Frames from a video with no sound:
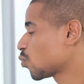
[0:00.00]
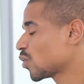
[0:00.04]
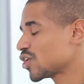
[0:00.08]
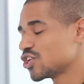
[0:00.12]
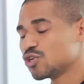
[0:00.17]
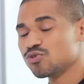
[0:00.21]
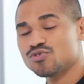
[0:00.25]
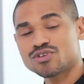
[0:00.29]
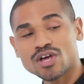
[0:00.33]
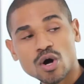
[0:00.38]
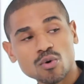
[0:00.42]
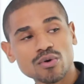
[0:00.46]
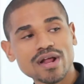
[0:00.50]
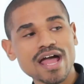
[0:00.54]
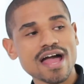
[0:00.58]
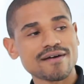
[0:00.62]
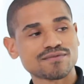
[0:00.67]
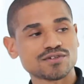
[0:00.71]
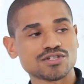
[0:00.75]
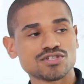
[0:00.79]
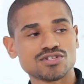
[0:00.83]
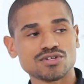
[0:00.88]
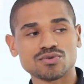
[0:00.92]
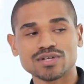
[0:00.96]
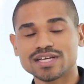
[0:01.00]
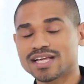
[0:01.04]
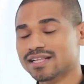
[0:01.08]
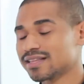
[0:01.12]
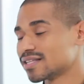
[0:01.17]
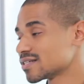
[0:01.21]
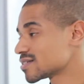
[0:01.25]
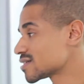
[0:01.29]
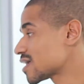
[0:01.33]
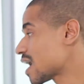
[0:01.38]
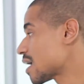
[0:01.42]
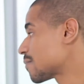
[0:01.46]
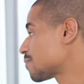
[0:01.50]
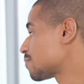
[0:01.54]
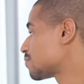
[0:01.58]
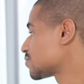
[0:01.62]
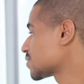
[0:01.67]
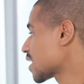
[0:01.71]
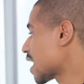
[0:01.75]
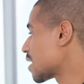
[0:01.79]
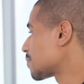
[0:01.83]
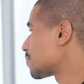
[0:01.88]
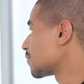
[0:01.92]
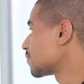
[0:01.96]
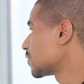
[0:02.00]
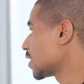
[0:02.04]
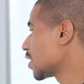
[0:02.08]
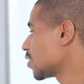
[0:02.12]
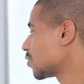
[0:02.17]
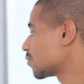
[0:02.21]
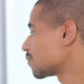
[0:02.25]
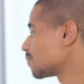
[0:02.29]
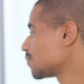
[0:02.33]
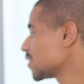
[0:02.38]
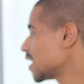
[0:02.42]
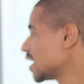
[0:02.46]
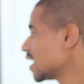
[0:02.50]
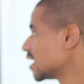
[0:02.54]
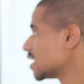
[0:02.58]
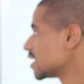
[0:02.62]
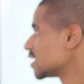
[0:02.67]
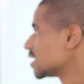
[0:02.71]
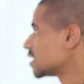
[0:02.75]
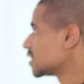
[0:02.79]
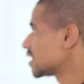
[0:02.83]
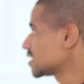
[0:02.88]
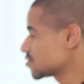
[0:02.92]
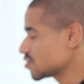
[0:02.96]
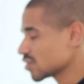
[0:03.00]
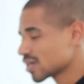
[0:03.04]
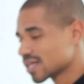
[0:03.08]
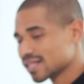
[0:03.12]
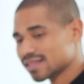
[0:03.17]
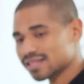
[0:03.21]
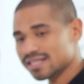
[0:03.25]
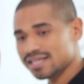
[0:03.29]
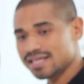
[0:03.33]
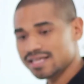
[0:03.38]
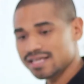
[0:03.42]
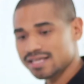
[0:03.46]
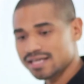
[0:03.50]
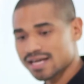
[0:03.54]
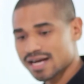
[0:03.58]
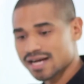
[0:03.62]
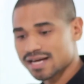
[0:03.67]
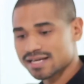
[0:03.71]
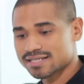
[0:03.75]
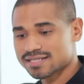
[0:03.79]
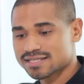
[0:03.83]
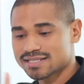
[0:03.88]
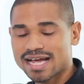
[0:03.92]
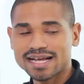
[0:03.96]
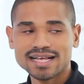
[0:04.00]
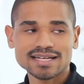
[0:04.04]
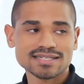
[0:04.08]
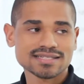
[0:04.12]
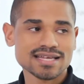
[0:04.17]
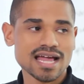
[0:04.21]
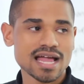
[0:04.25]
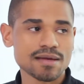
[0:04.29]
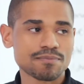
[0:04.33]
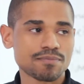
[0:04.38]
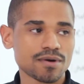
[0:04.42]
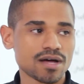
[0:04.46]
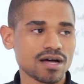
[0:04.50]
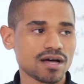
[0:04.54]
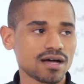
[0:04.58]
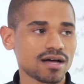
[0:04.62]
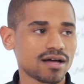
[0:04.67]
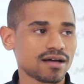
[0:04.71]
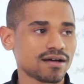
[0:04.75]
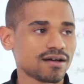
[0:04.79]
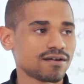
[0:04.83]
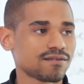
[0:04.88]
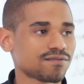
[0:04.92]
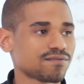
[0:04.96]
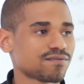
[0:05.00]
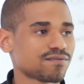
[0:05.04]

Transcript: what you don't have to do to get this type of loan. Let's look at the second type of